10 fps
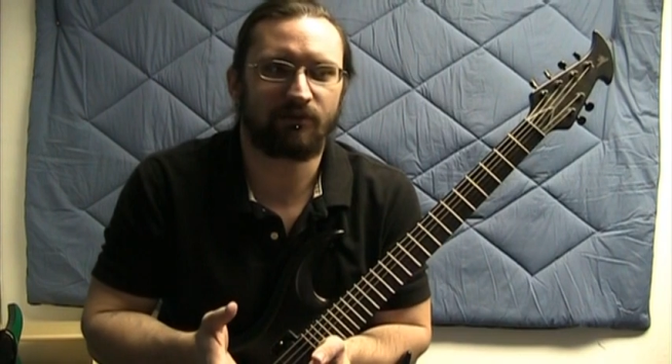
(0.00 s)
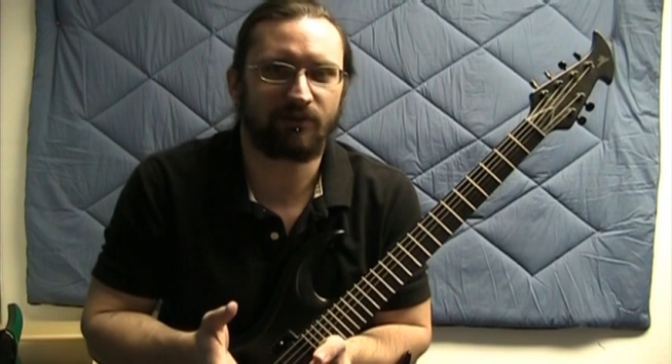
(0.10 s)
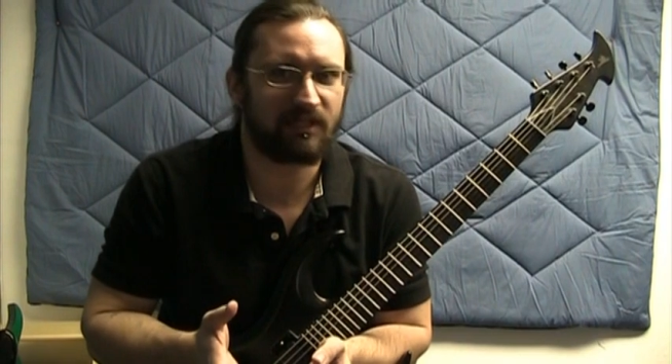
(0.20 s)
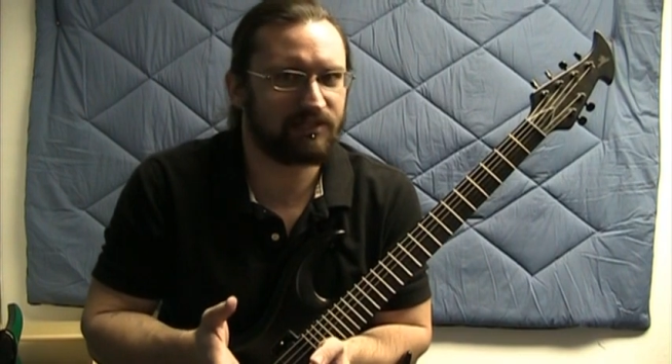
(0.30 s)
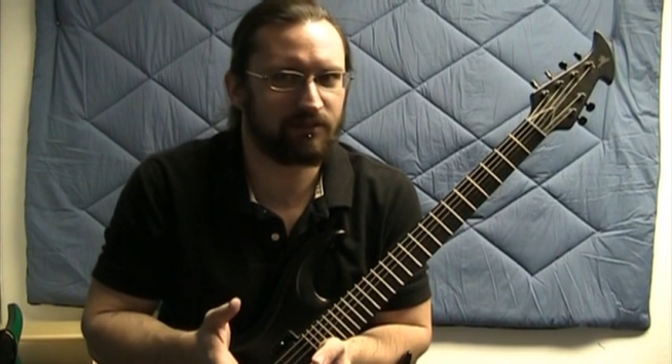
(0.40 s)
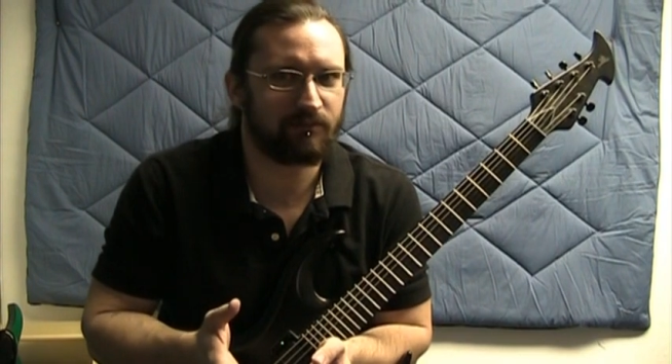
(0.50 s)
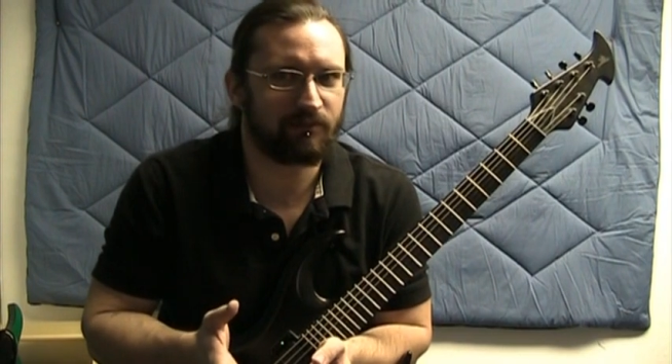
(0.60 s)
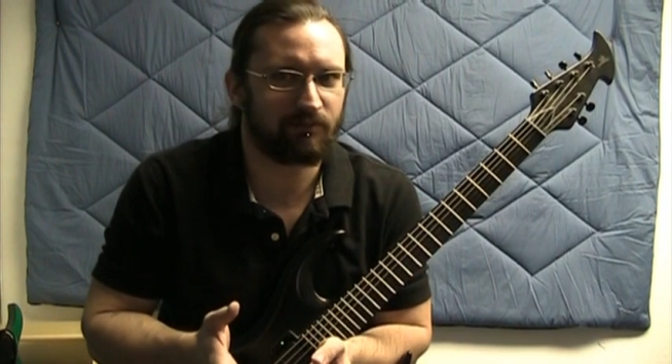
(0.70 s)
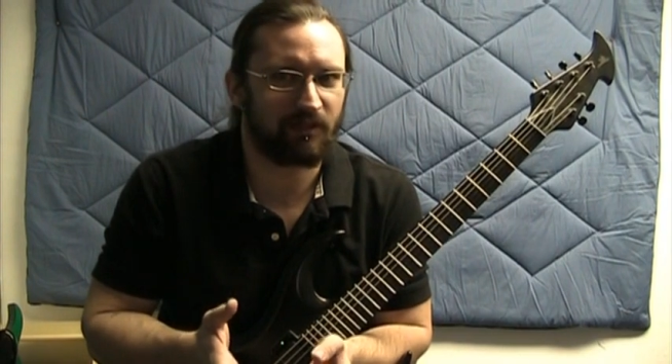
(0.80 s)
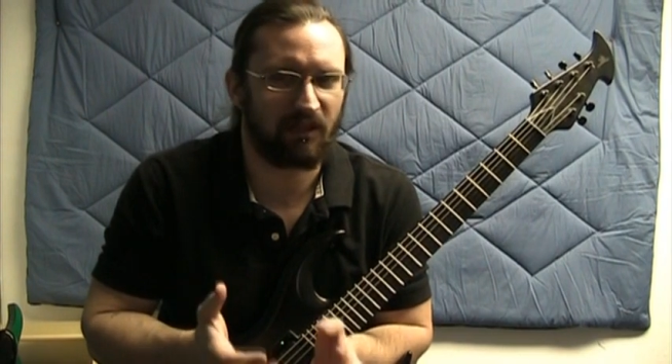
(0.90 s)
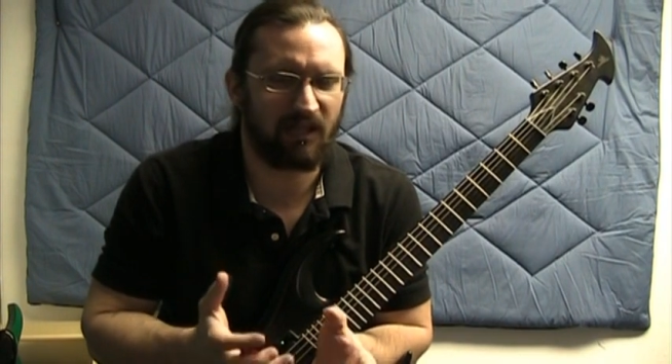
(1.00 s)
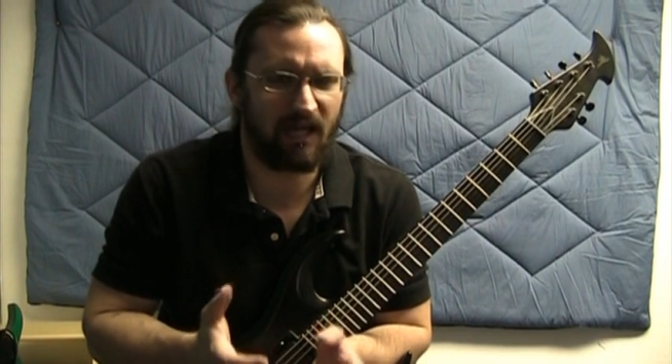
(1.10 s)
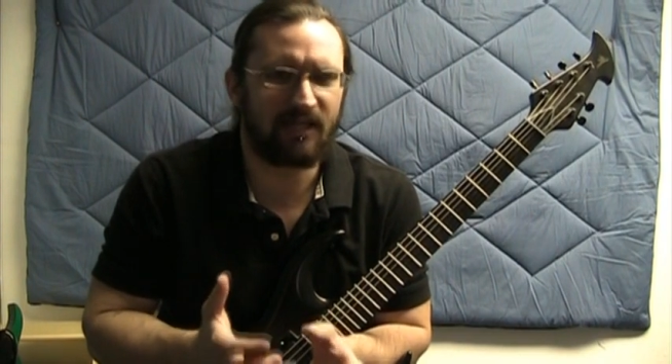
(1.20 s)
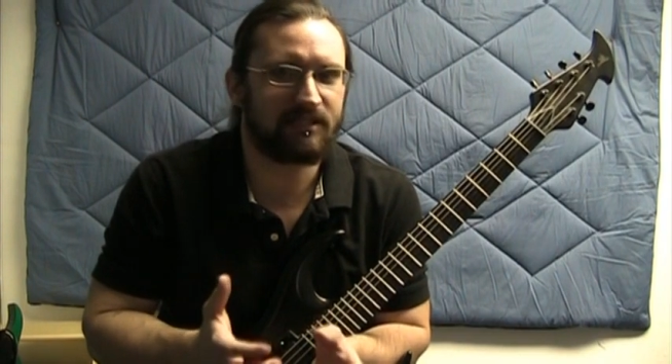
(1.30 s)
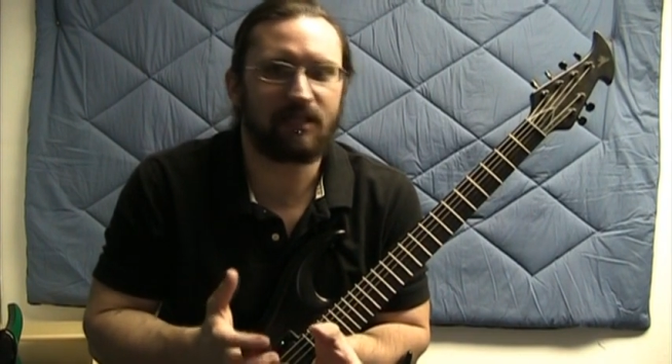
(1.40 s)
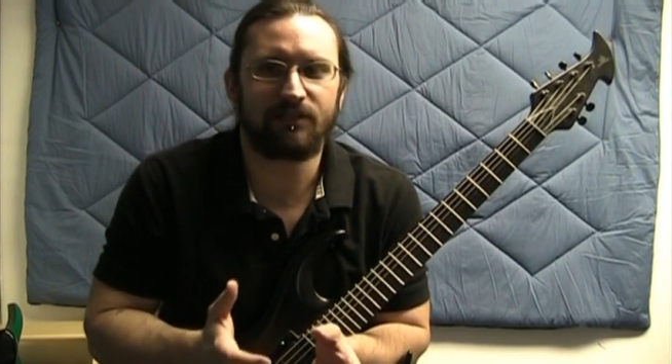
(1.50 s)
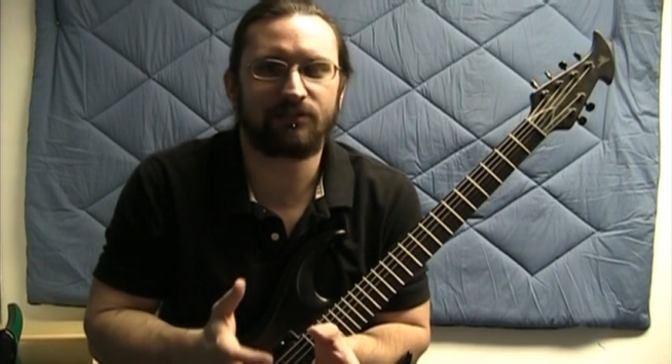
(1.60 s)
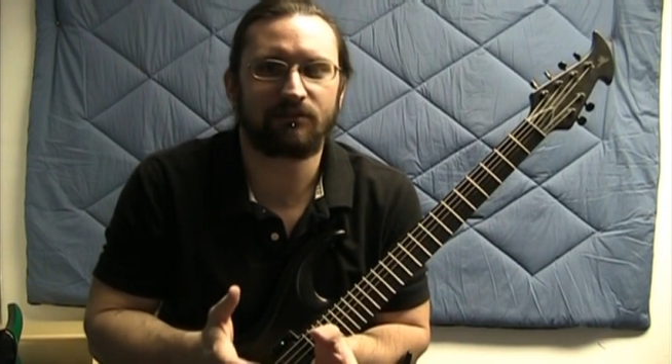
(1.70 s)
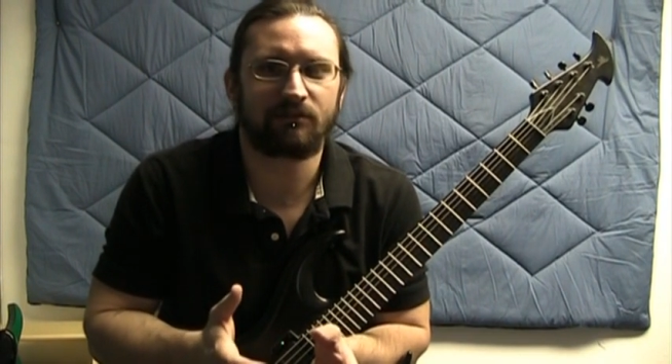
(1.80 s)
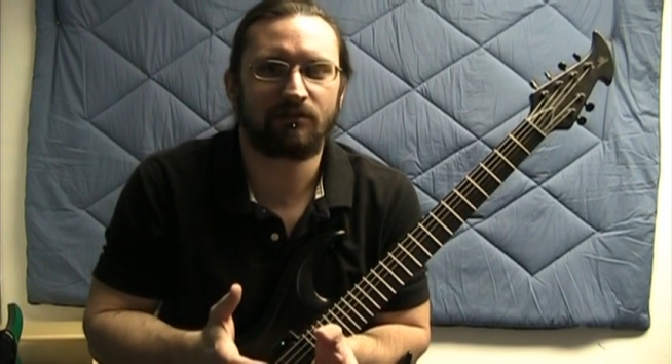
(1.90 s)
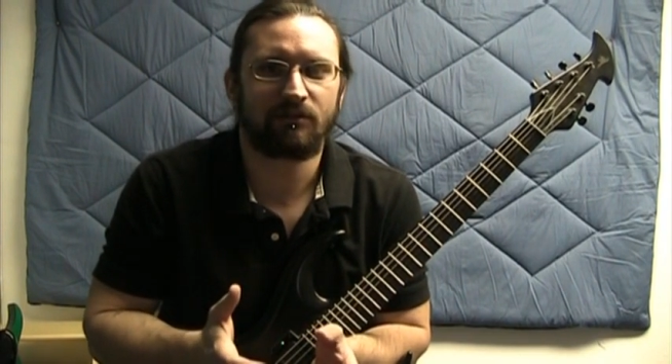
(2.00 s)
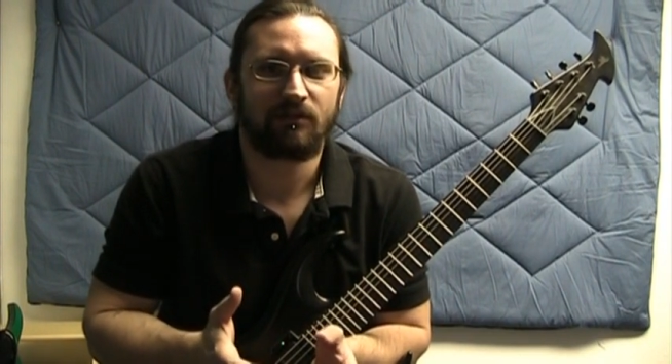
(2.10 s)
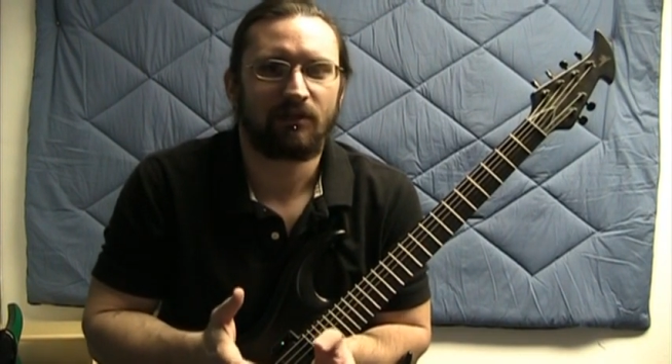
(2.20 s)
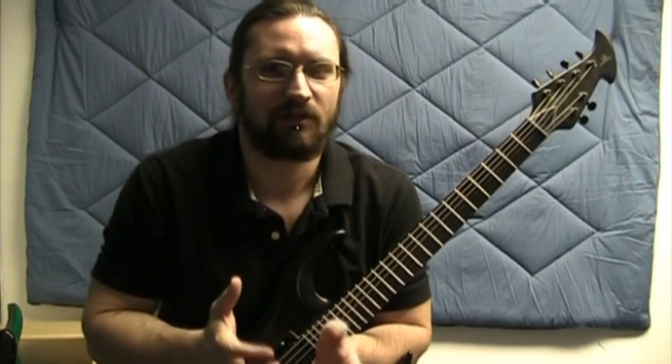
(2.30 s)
you want to create something with a lot of tension,